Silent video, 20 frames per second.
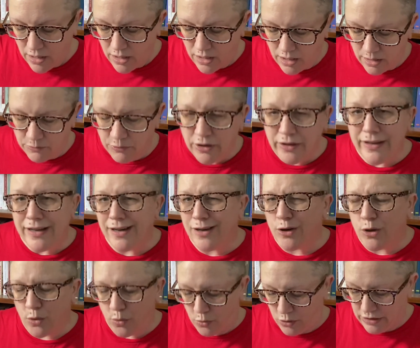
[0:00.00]
I'm really
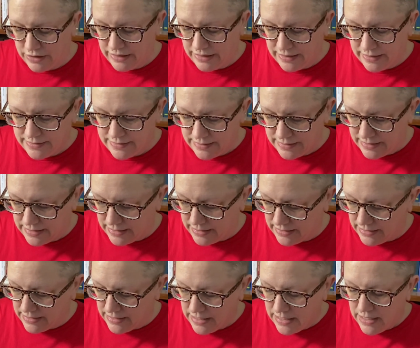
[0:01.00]
uncoordinated
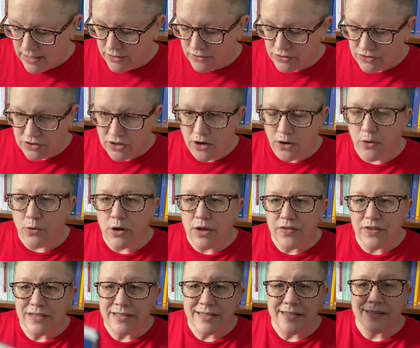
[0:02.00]
today. So
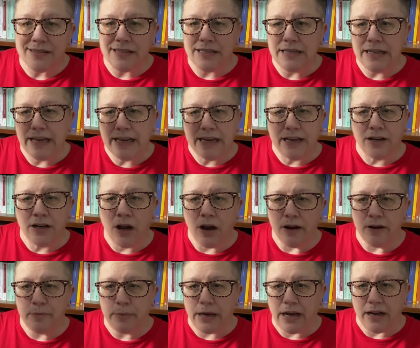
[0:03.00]
this is the naked
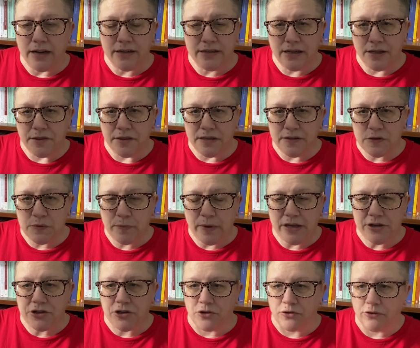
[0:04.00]
hardback, nothing
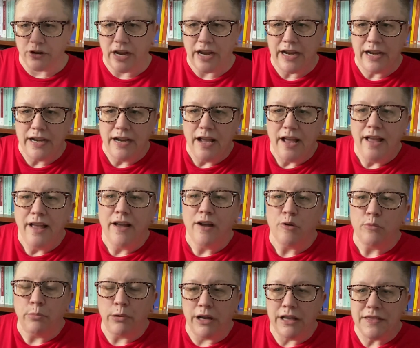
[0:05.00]
special, right?
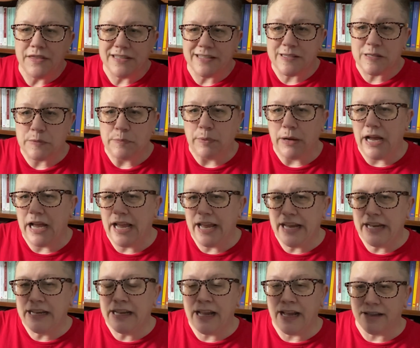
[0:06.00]
But the
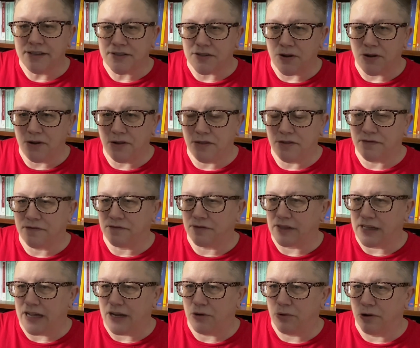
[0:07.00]
spine has all the
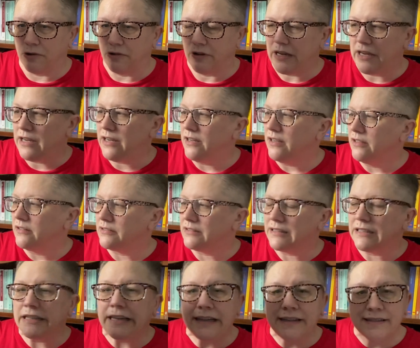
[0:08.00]
flowery,
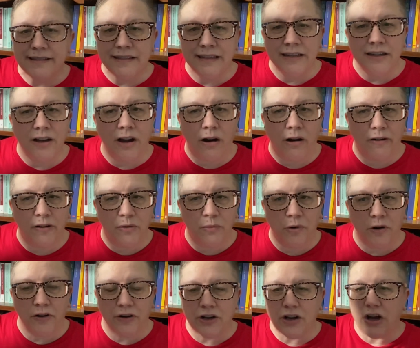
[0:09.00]
lacy
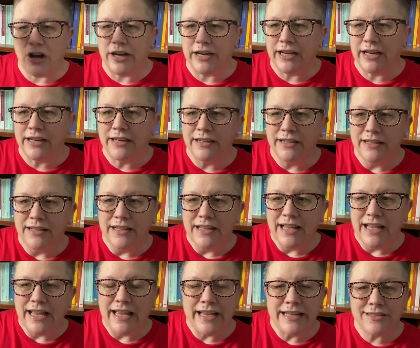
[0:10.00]
artwork on it.
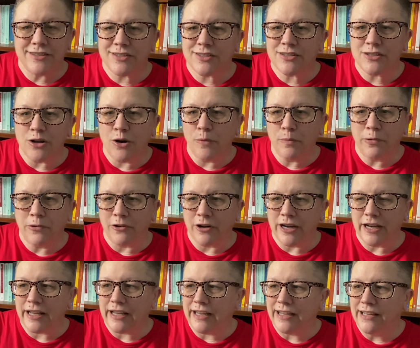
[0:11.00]
It's so
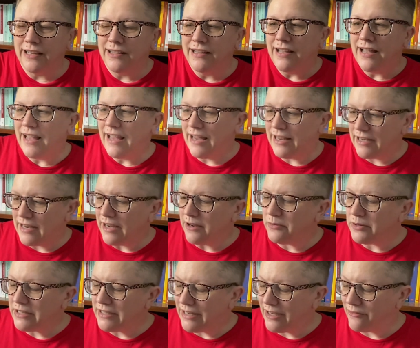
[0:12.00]
pretty. And I
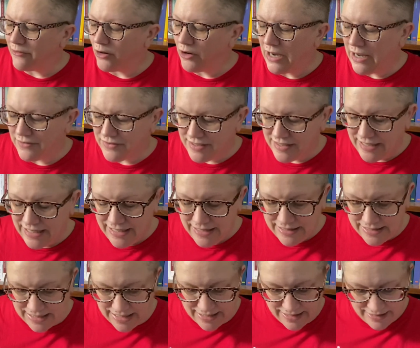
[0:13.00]
would never have seen
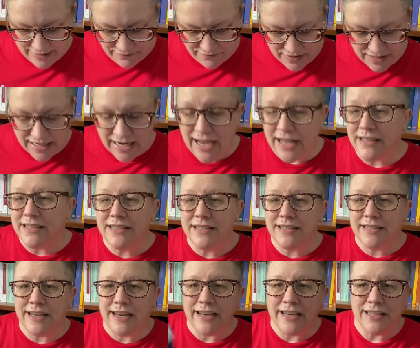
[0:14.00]
that if I hadn't
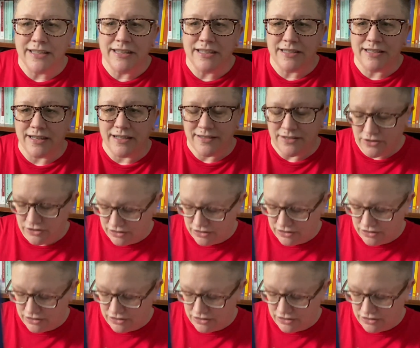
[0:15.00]
taken the dust